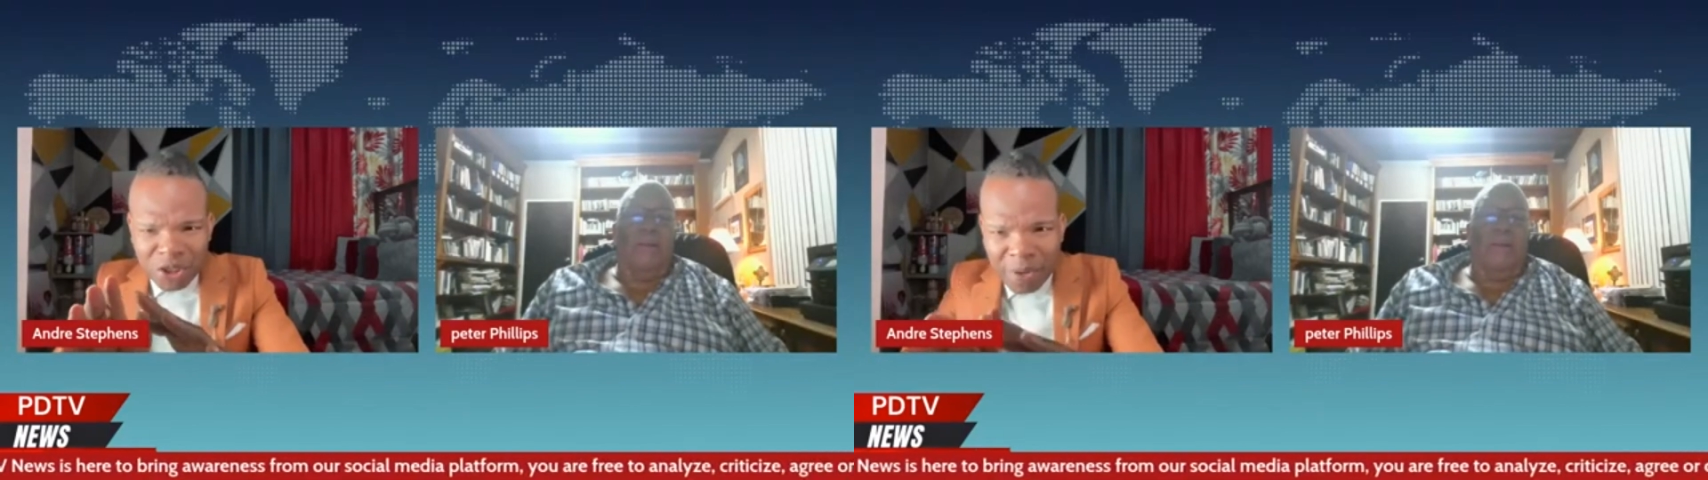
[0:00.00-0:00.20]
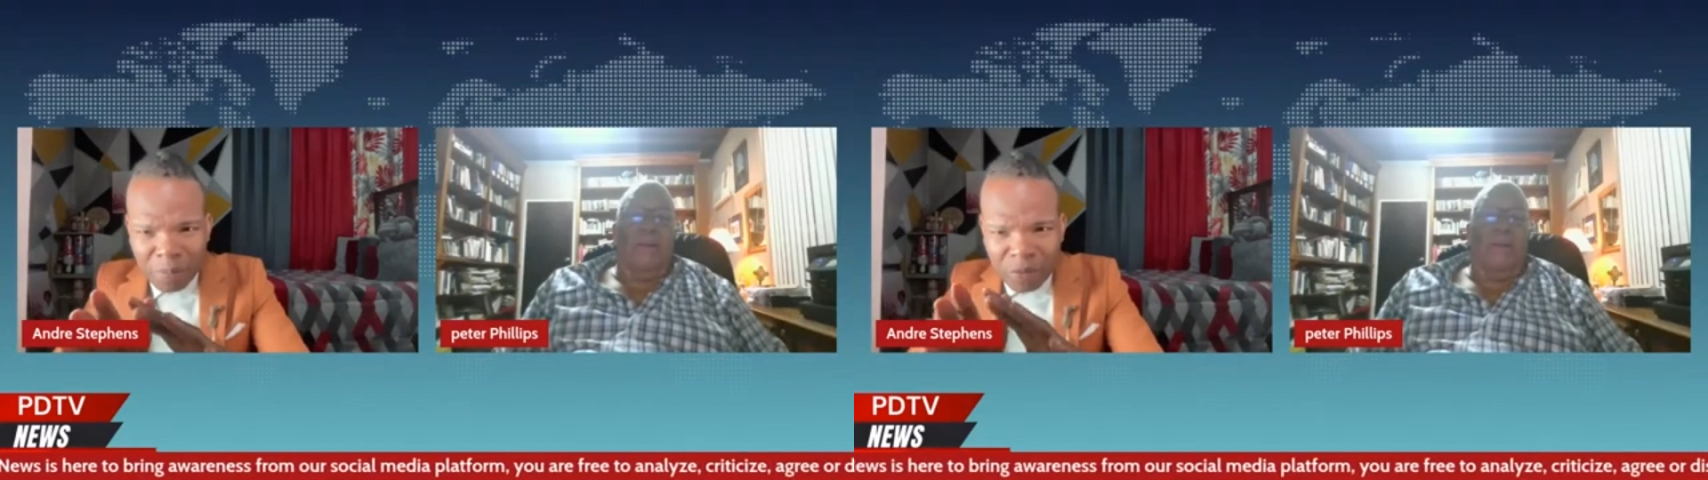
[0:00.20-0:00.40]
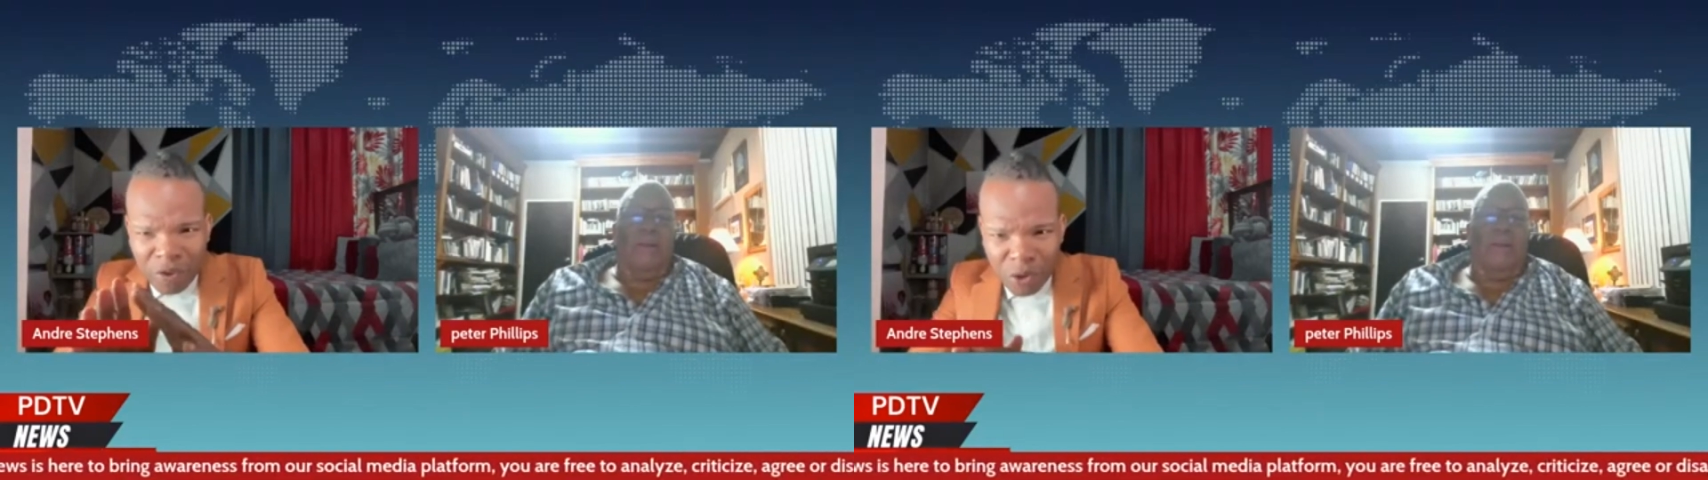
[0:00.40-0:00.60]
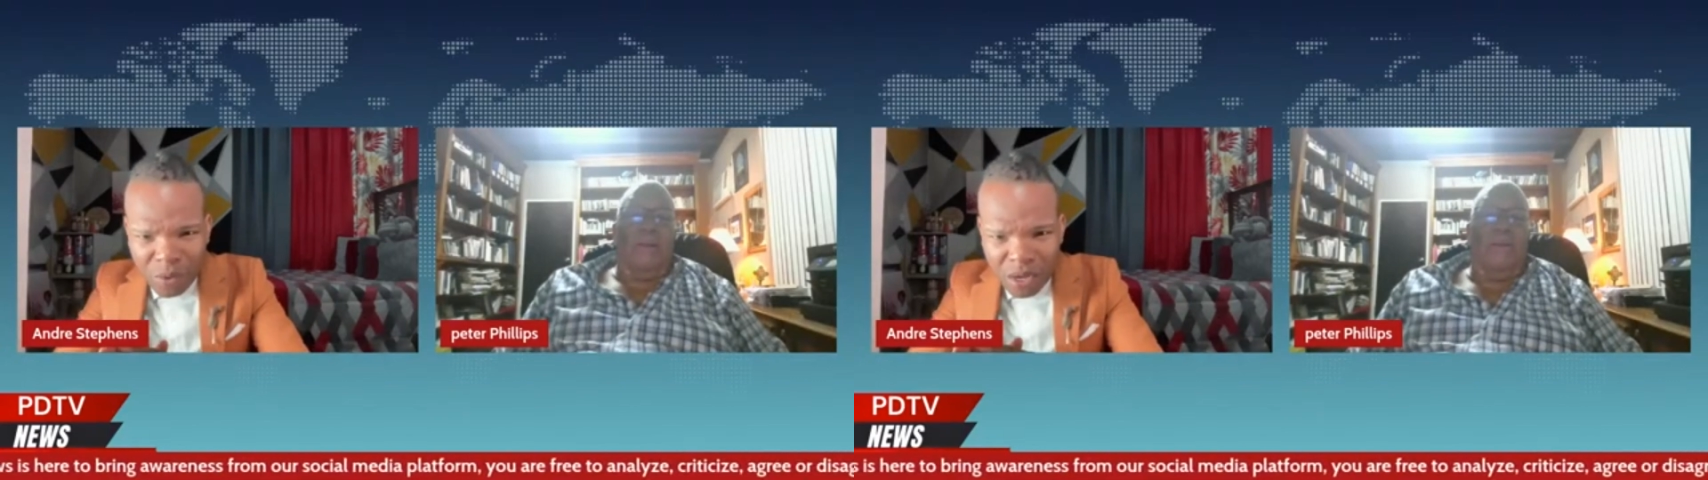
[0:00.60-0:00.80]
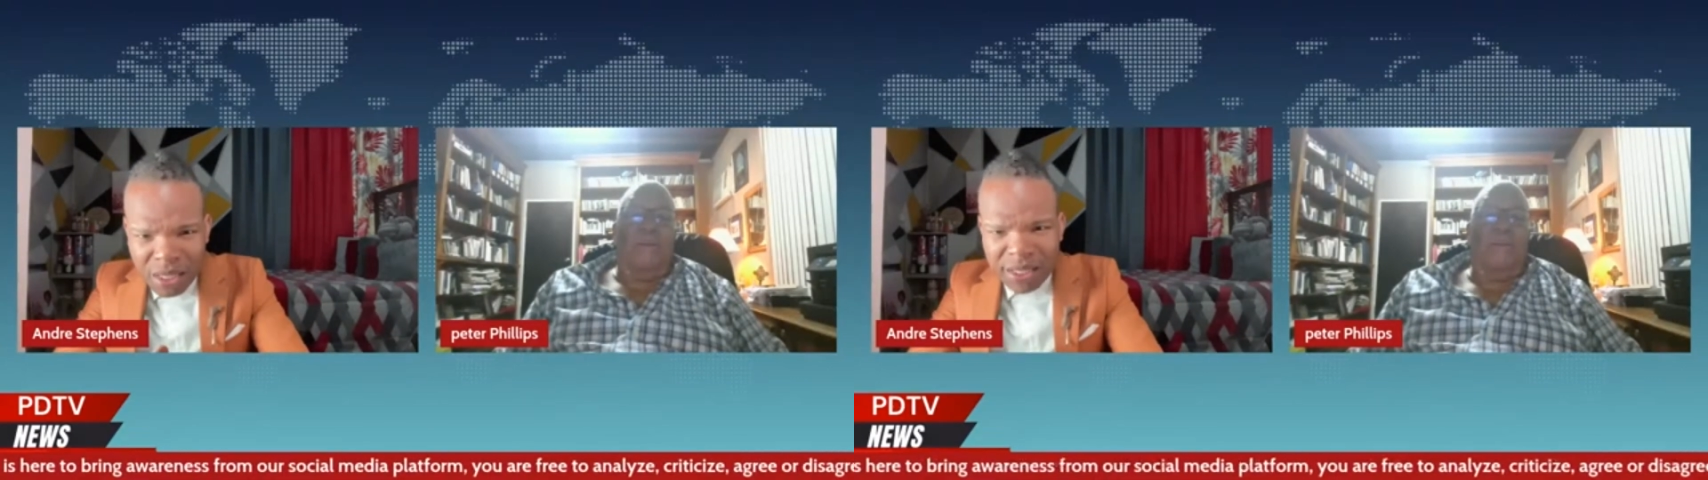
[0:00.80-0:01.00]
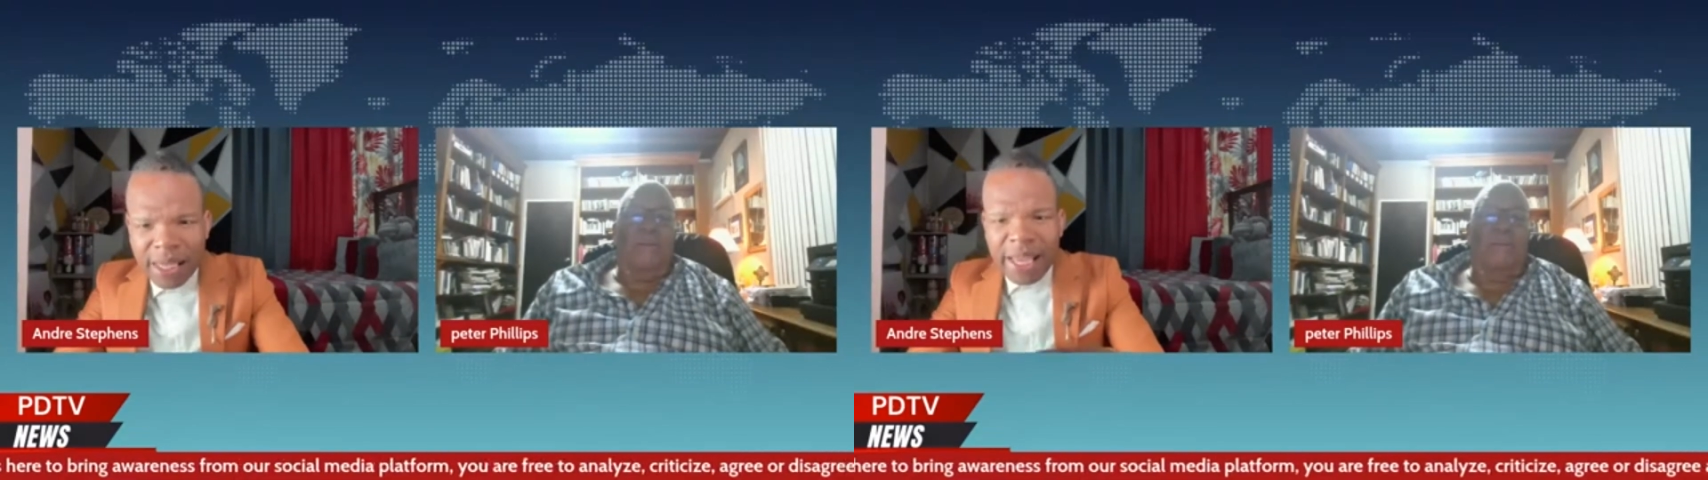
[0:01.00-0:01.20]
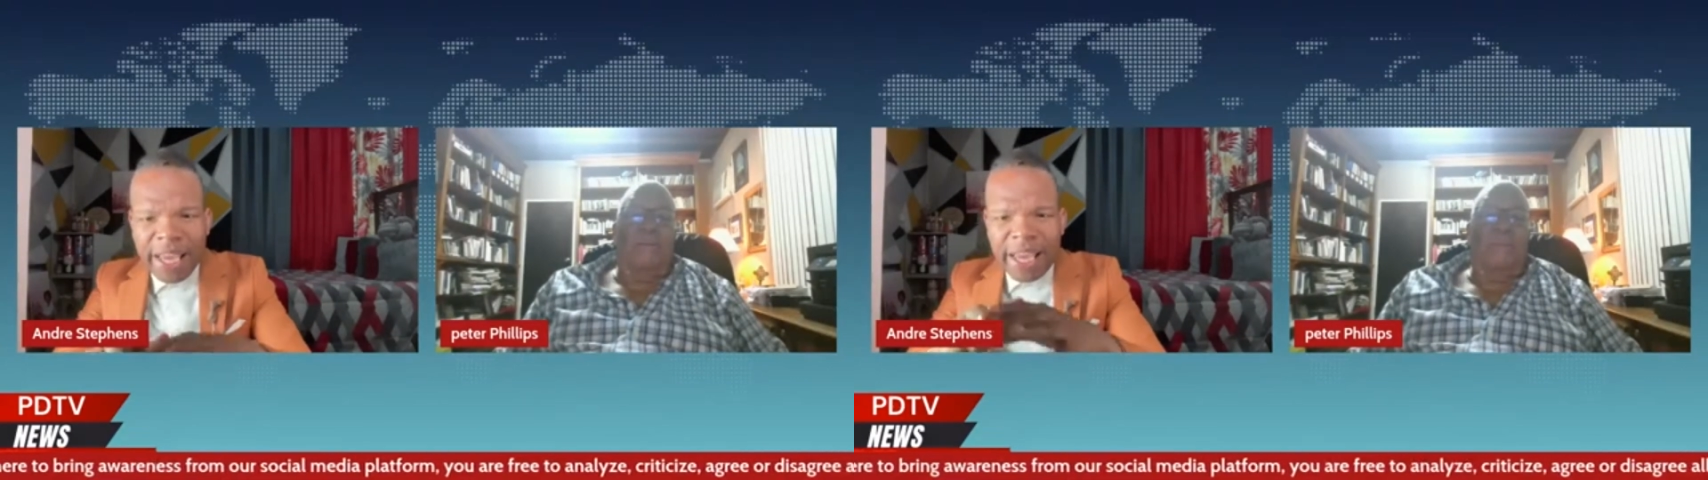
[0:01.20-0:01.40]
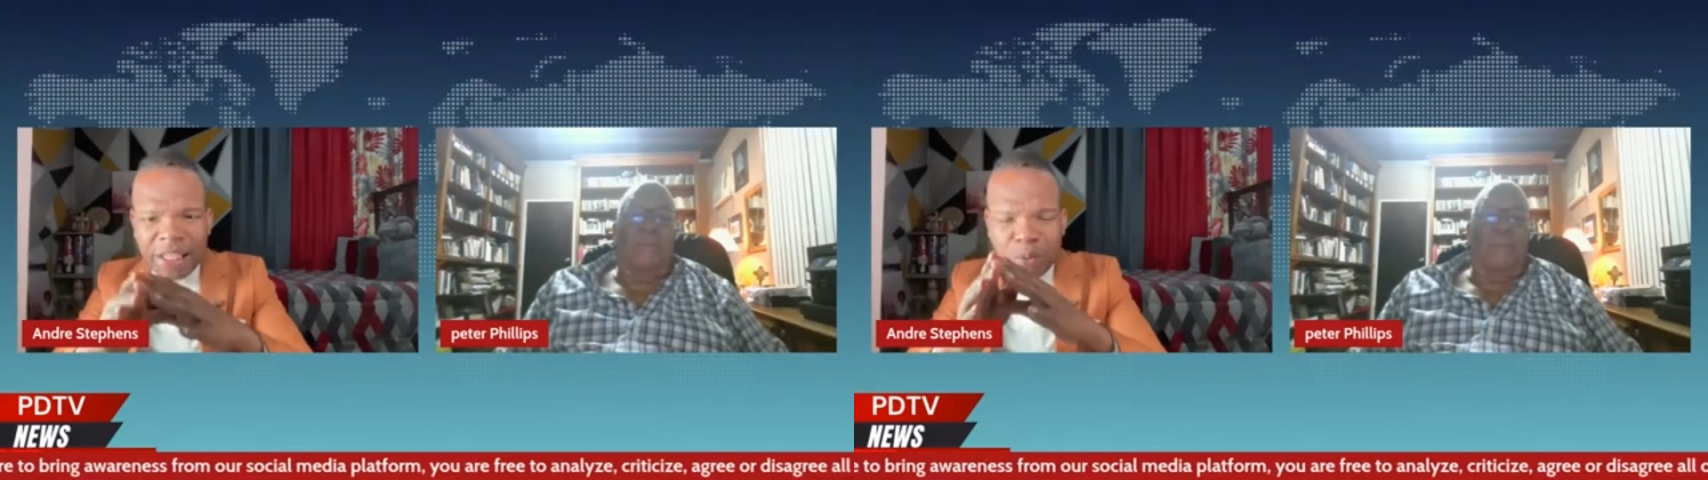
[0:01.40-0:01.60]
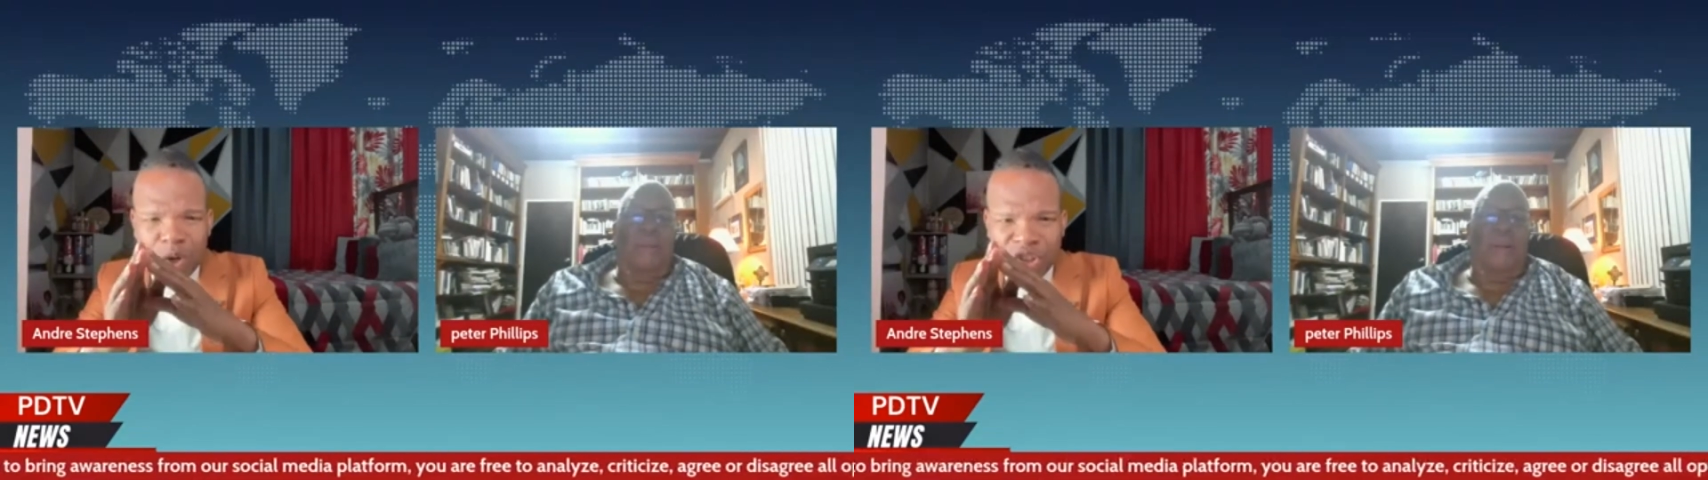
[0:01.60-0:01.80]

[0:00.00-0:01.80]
chat and viewers.